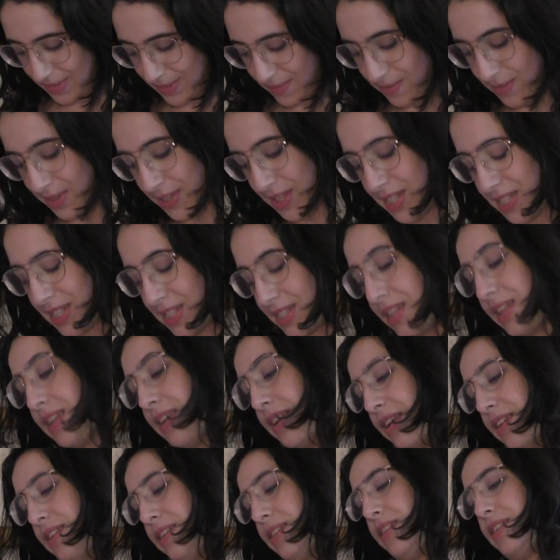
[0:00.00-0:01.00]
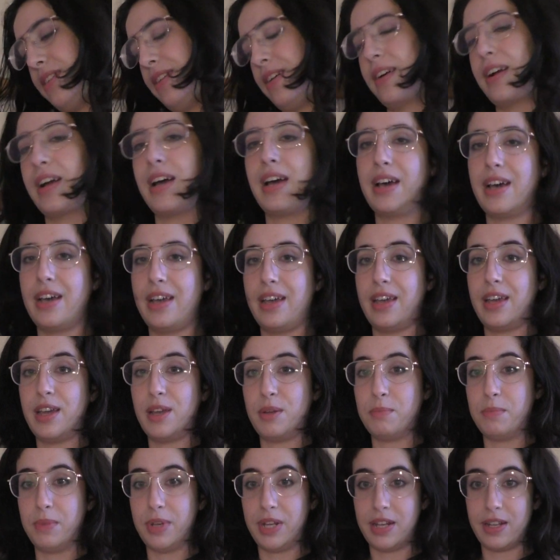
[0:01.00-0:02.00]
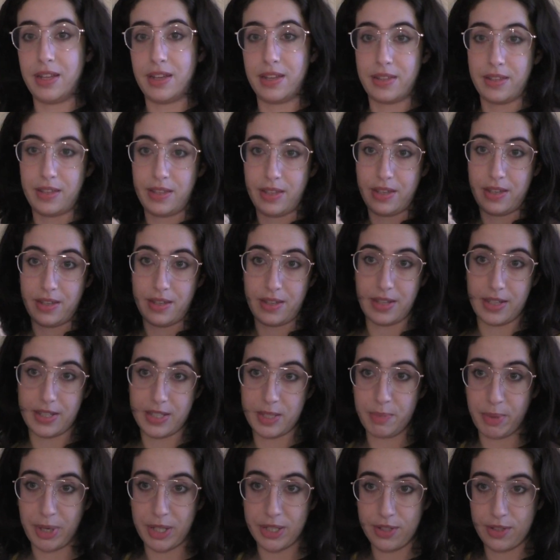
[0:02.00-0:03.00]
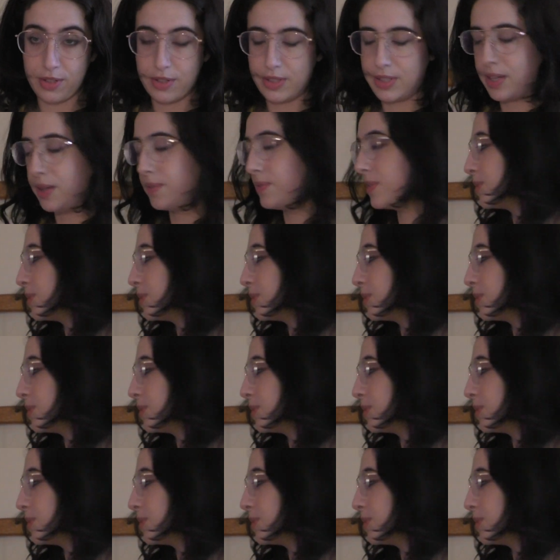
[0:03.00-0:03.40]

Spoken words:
for this knit along, I am knitting the Express Yourself